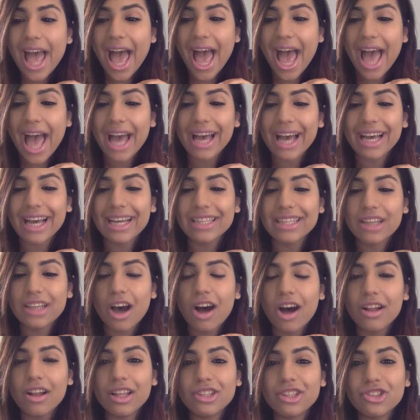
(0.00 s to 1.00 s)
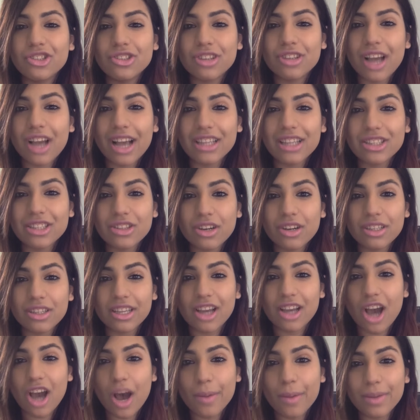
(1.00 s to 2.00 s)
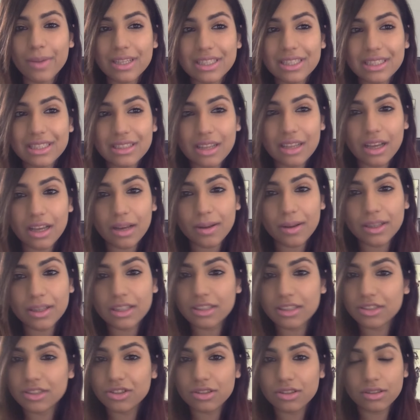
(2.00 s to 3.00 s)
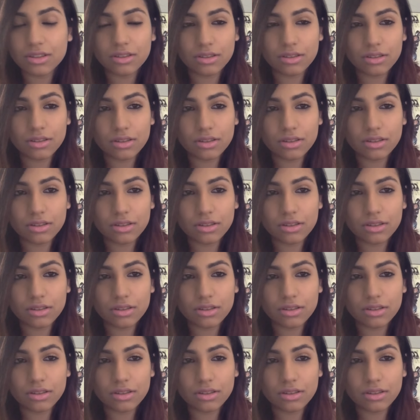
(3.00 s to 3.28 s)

and I'll let you guys know in the comments uh, in this